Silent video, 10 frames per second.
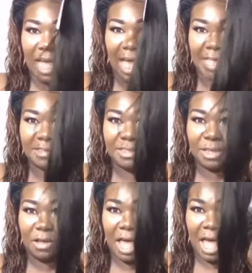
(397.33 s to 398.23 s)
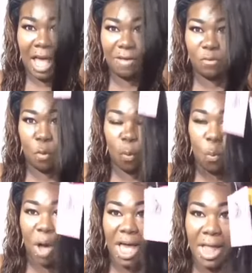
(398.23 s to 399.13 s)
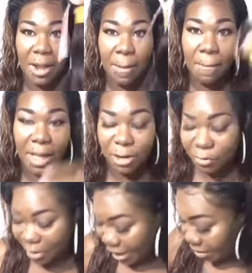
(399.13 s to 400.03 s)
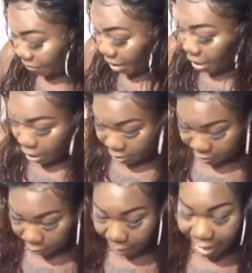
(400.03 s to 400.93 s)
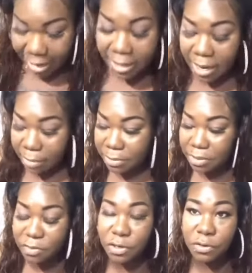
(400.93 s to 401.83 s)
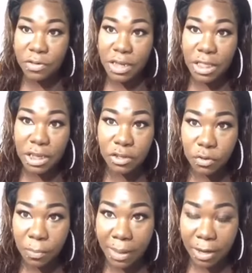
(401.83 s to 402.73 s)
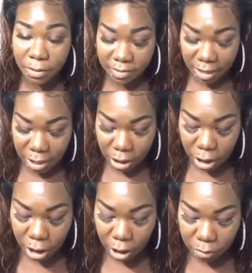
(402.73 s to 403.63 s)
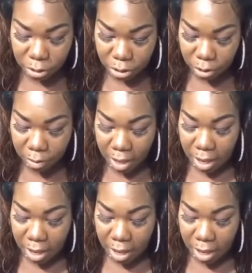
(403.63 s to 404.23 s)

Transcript: I still have one bundle left. So I ended up just using the 2 bundles and a closure.